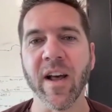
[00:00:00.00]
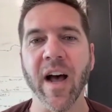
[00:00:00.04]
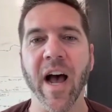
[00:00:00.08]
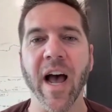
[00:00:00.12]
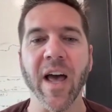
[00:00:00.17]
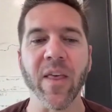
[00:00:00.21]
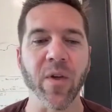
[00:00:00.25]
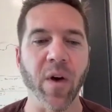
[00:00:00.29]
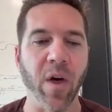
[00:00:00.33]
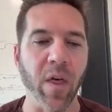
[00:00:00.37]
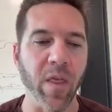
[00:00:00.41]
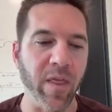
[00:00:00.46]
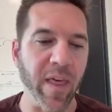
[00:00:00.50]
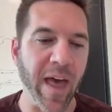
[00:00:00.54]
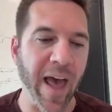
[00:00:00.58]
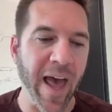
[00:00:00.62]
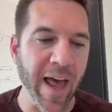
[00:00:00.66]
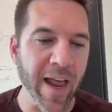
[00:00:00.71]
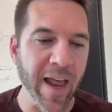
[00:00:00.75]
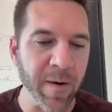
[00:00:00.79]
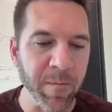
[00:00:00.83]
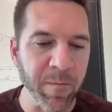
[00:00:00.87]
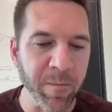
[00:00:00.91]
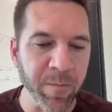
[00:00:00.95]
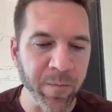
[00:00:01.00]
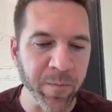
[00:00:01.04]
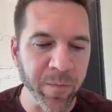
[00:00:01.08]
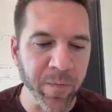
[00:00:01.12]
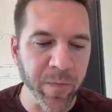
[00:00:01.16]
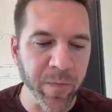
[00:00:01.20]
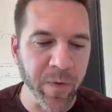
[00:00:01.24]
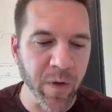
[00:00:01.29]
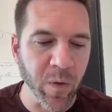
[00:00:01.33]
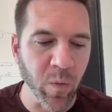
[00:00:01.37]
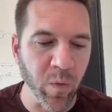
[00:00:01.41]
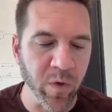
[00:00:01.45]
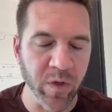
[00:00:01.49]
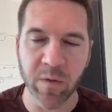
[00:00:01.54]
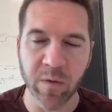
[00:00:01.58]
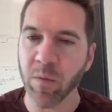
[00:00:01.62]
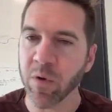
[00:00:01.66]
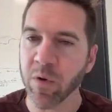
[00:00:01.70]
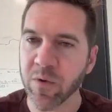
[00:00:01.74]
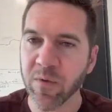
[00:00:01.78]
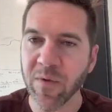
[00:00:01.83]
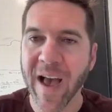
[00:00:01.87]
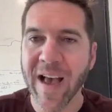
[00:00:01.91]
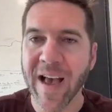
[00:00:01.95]
I thought that was the
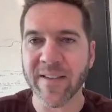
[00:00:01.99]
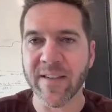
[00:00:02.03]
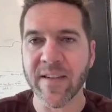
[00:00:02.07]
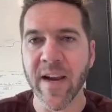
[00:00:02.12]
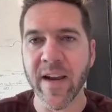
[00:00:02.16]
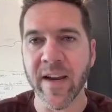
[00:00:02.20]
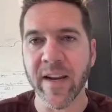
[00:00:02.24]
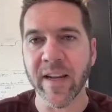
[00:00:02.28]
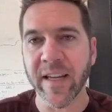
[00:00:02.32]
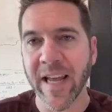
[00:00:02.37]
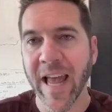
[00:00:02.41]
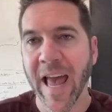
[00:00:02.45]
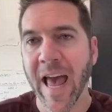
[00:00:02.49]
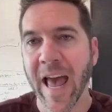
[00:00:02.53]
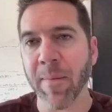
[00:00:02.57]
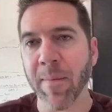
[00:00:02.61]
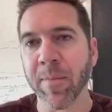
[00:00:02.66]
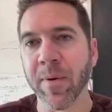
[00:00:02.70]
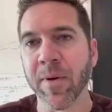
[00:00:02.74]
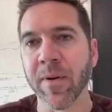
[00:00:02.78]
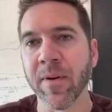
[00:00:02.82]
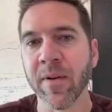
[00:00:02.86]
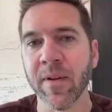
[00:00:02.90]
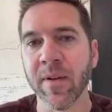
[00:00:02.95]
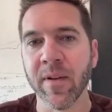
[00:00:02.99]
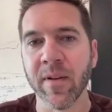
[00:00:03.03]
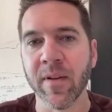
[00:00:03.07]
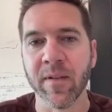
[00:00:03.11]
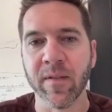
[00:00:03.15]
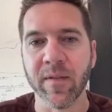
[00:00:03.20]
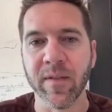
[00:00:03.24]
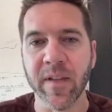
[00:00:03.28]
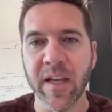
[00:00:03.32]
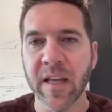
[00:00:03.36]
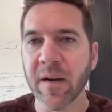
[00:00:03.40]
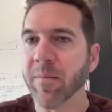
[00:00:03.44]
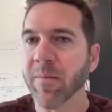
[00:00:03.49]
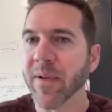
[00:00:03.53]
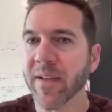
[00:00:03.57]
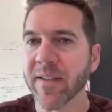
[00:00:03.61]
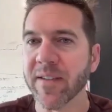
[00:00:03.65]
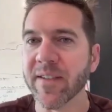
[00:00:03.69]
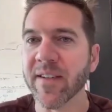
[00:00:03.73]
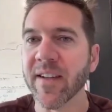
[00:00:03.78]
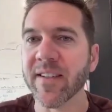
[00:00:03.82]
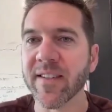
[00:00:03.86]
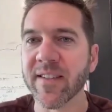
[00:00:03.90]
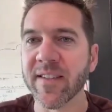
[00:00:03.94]
most fascinating gap in
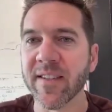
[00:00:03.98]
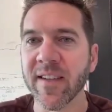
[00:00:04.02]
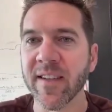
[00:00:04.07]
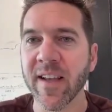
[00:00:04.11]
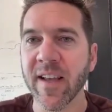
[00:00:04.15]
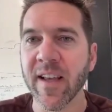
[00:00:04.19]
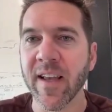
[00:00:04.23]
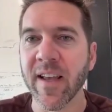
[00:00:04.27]
business.